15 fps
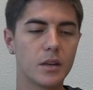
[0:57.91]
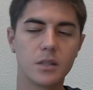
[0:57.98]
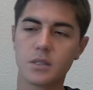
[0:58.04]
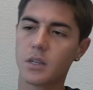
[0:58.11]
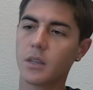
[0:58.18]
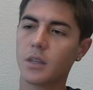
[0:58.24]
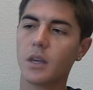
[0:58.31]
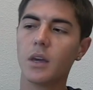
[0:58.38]

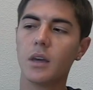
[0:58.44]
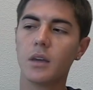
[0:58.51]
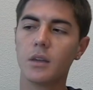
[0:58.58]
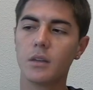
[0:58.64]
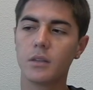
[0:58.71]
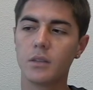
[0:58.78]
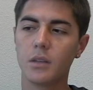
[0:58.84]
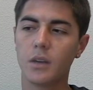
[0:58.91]
because on
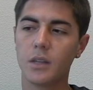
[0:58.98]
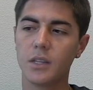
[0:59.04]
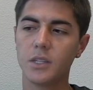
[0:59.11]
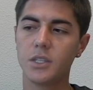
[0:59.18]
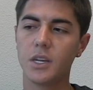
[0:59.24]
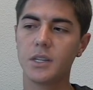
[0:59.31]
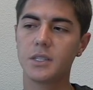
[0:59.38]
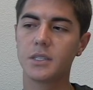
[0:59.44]
the
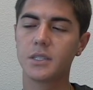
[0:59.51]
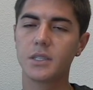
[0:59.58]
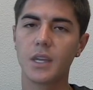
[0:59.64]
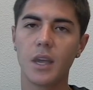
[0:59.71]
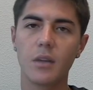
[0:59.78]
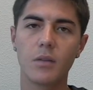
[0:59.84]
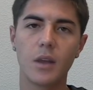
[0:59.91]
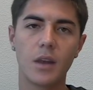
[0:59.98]
Genesis
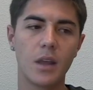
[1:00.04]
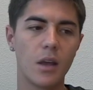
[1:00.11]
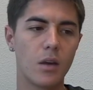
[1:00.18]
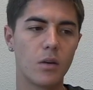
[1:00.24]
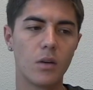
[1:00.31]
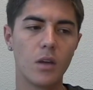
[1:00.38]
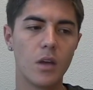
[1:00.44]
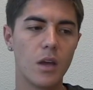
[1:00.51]
skate right
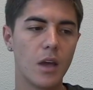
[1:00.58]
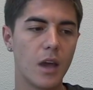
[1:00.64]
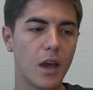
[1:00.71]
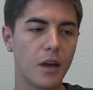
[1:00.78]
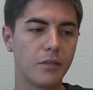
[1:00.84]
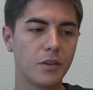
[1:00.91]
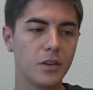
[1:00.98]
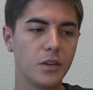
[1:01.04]
now,
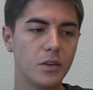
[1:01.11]
after you